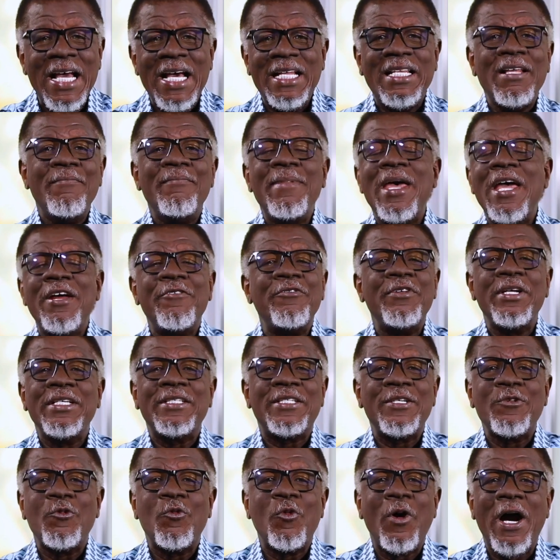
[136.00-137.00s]
And the main
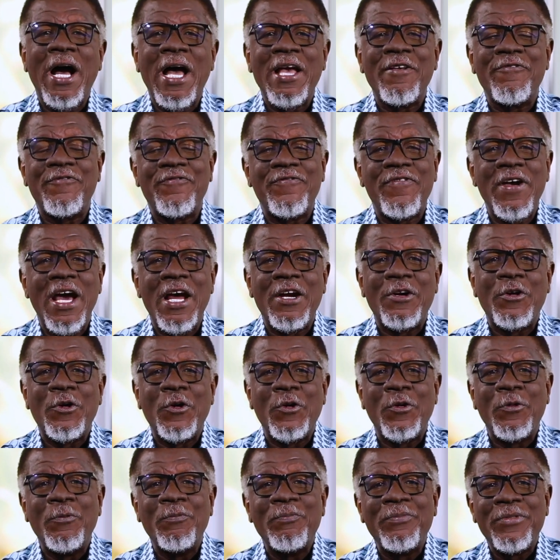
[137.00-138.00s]
reason why
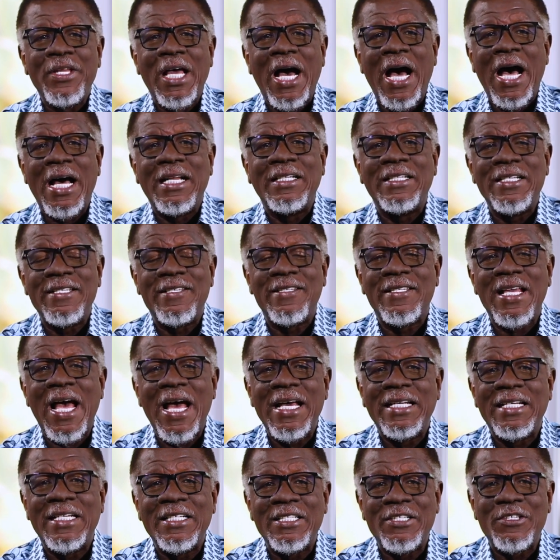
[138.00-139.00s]
Pharaoh
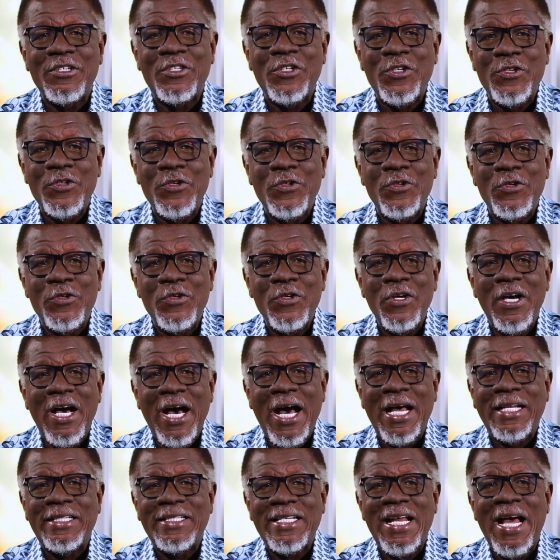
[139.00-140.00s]
decided to
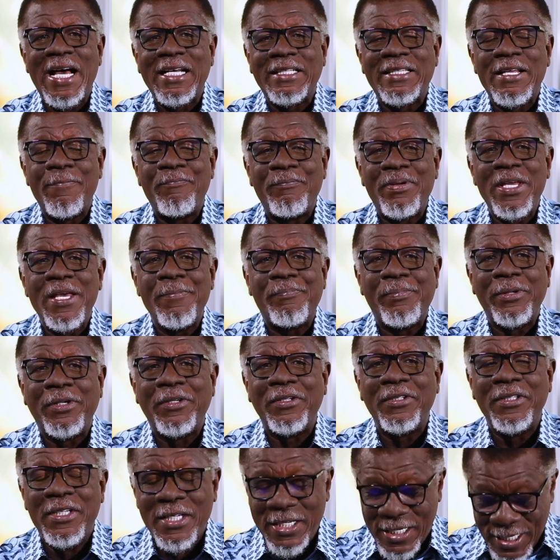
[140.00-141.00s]
attack the
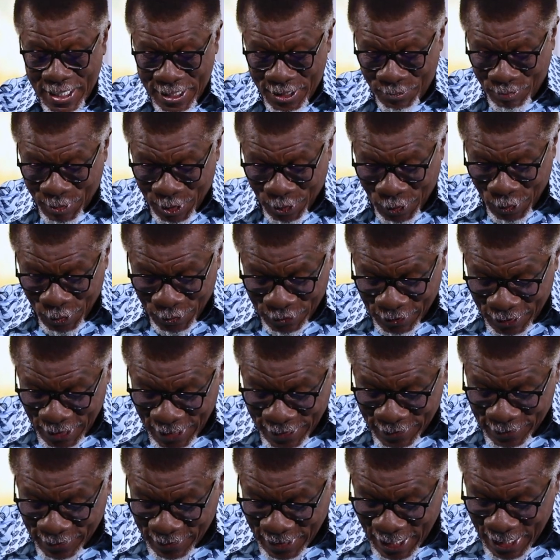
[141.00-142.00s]
people is because
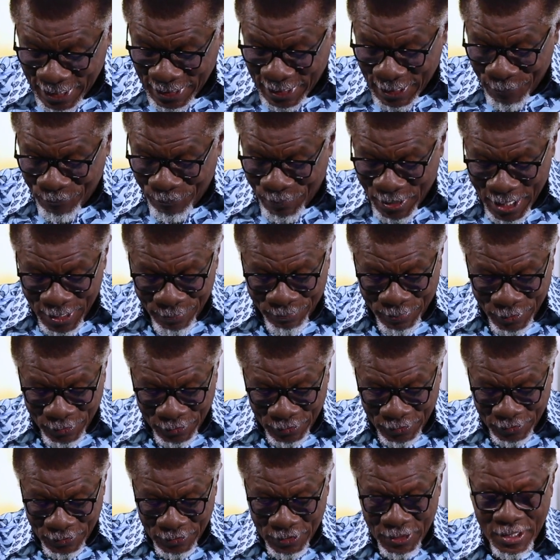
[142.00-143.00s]
he said the
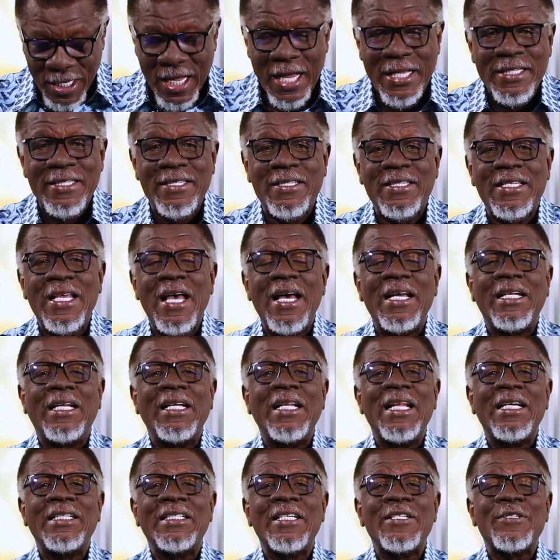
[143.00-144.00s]
people said,
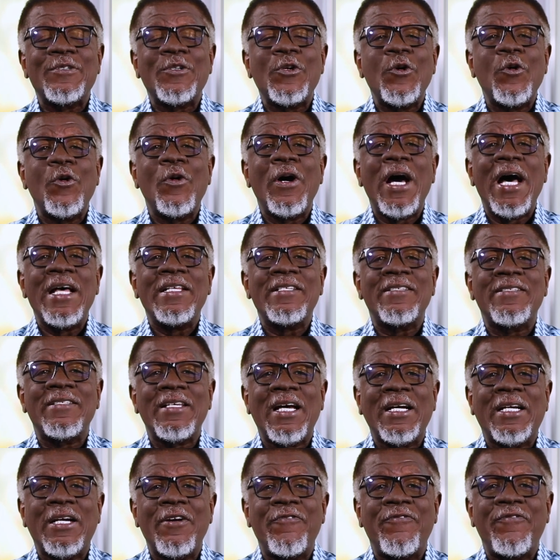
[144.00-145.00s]
"Let us go and
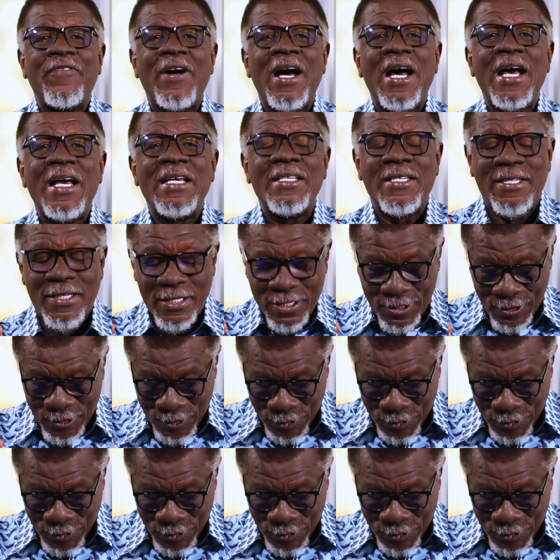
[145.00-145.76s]
sacrifice